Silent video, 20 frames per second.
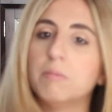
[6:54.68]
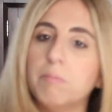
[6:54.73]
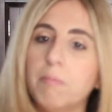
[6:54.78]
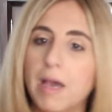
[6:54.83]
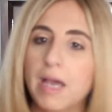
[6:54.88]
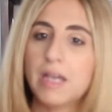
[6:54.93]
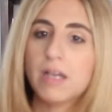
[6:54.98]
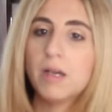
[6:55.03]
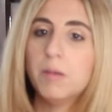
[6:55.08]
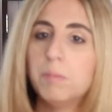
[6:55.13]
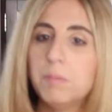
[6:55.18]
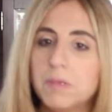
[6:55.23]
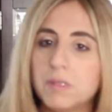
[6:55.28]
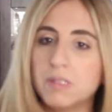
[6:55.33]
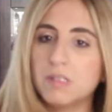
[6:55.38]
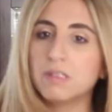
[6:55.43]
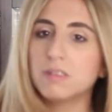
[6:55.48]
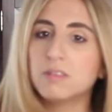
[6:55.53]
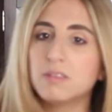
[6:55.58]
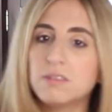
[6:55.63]
back up
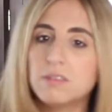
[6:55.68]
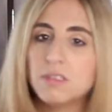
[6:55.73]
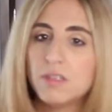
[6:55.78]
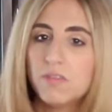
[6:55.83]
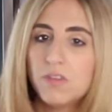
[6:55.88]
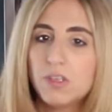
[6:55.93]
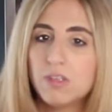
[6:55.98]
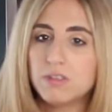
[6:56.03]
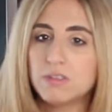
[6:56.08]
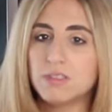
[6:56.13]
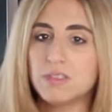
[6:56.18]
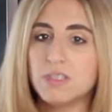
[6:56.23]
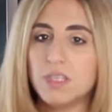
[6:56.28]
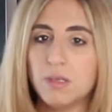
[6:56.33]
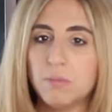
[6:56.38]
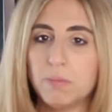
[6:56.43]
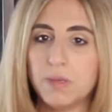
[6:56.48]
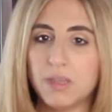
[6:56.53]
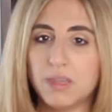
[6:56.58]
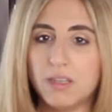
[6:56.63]
and see if you can
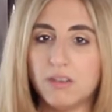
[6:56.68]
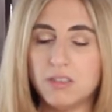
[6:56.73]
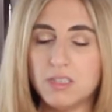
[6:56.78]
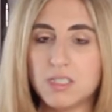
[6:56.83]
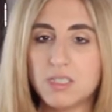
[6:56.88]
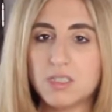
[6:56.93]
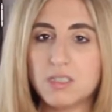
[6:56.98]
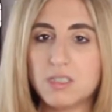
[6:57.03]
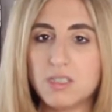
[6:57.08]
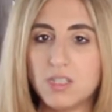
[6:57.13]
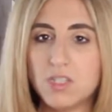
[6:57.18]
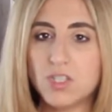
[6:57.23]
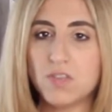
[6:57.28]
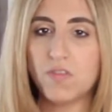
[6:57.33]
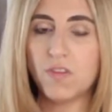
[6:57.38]
see, but they're Stitch